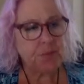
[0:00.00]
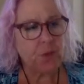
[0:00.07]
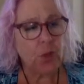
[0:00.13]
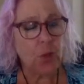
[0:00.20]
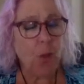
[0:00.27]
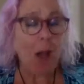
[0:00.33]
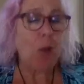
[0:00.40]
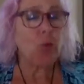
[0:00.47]

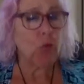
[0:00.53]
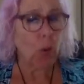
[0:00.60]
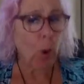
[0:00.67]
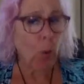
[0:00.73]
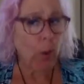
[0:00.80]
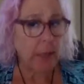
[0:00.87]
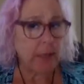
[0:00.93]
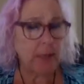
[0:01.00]
You
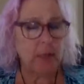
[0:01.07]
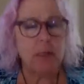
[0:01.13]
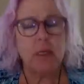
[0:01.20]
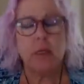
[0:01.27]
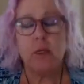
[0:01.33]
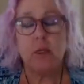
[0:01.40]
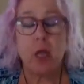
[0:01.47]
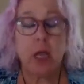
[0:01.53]
outgrow it.
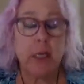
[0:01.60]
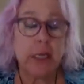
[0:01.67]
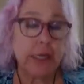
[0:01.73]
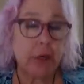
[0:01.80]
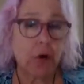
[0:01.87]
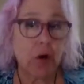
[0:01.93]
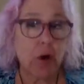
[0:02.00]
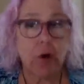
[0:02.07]
You're not in
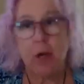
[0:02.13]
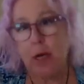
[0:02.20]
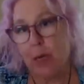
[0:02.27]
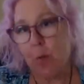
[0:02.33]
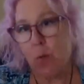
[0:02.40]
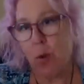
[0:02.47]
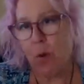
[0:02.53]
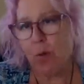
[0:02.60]
kindergarten
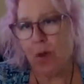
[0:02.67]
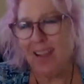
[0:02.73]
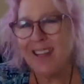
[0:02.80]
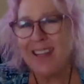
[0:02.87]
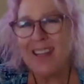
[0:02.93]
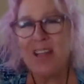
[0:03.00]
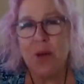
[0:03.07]
anymore, right?